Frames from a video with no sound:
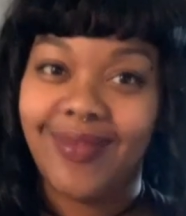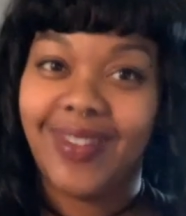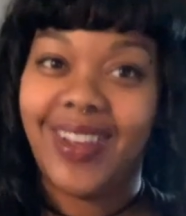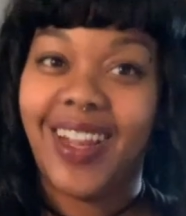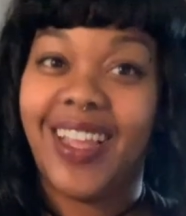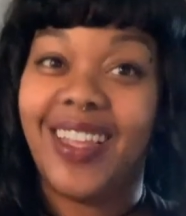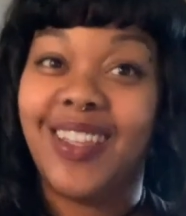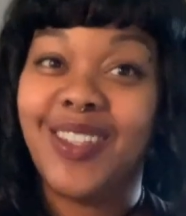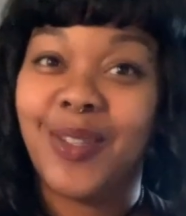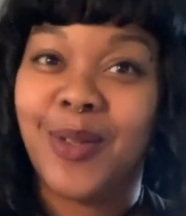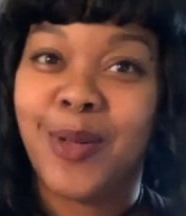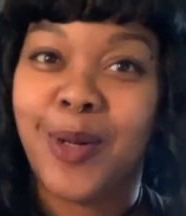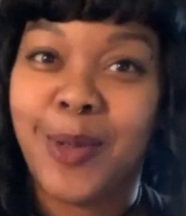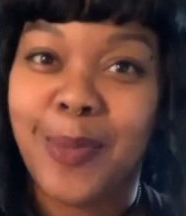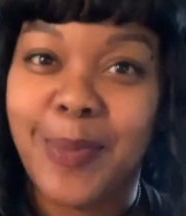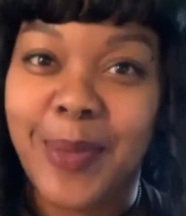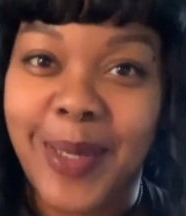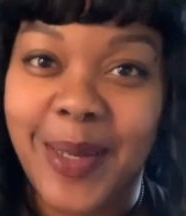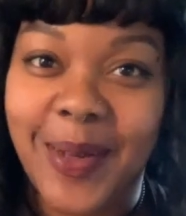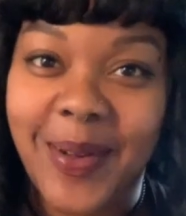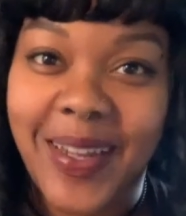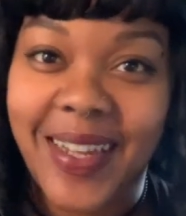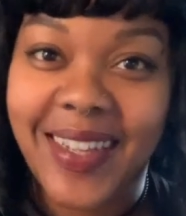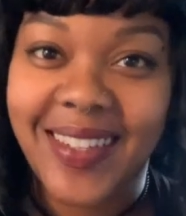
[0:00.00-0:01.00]
Hey
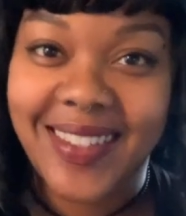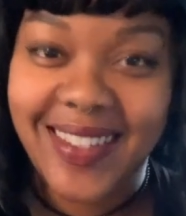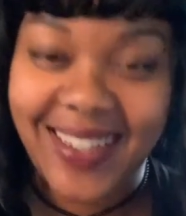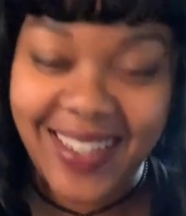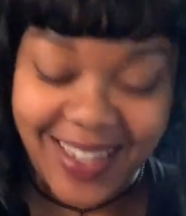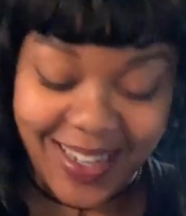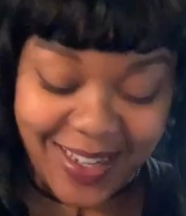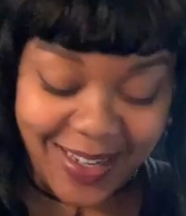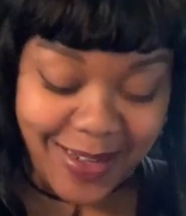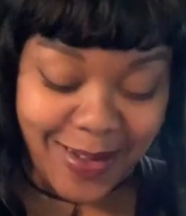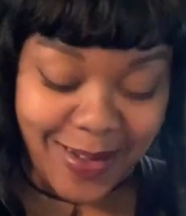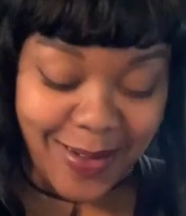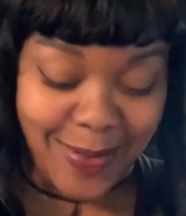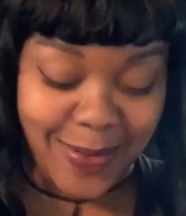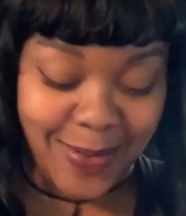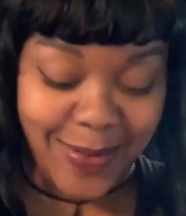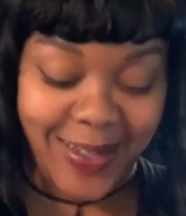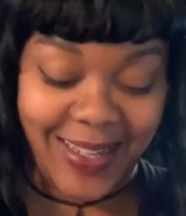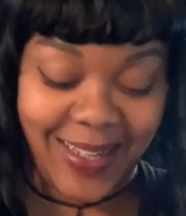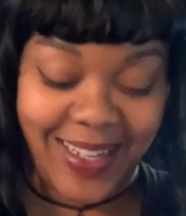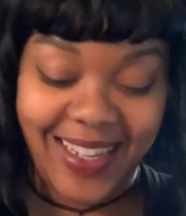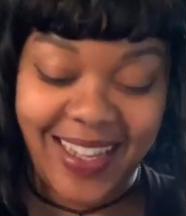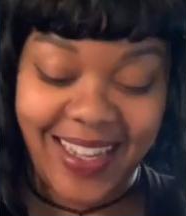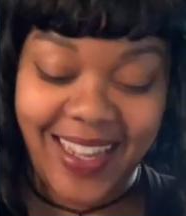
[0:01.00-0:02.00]
Scorpio, how's it
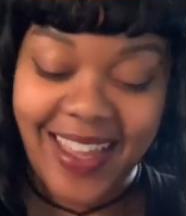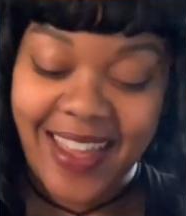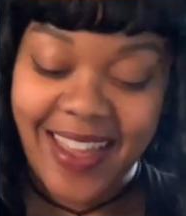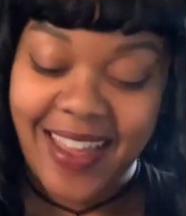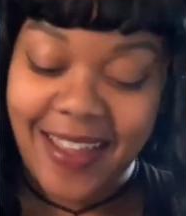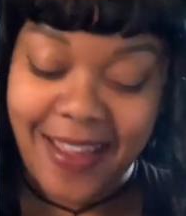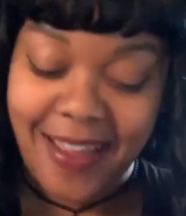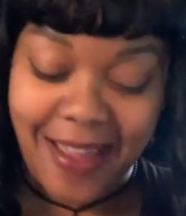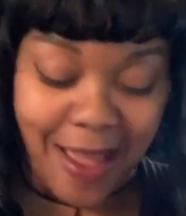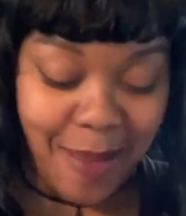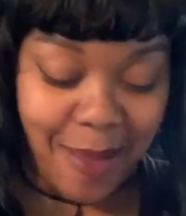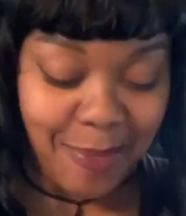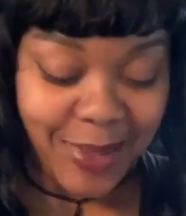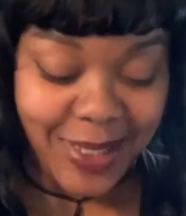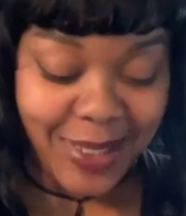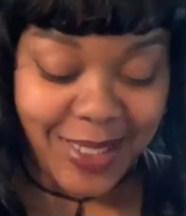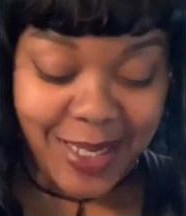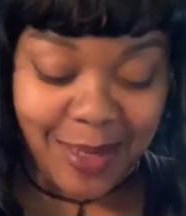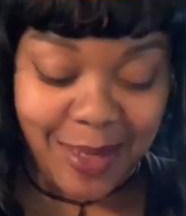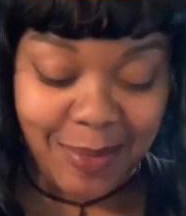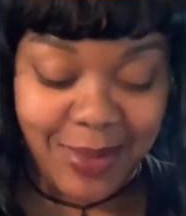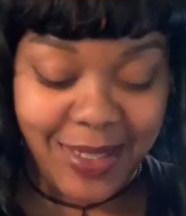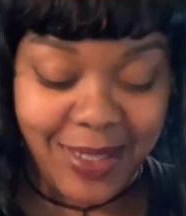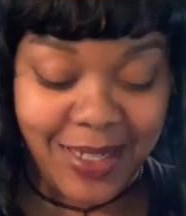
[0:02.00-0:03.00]
going? Happy
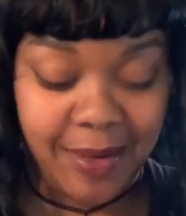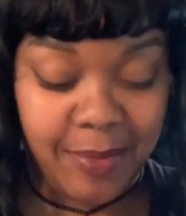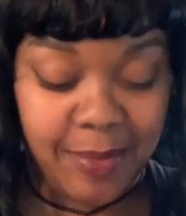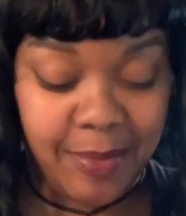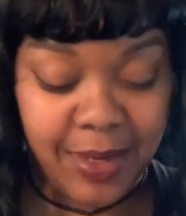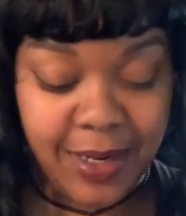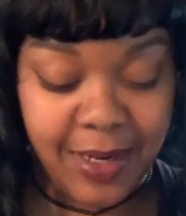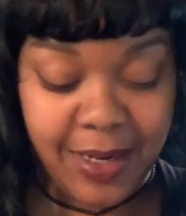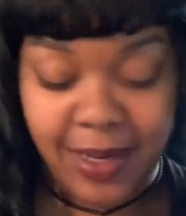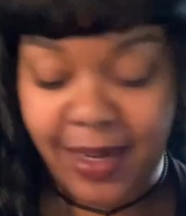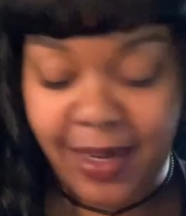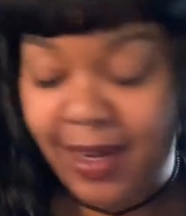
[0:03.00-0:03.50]
September.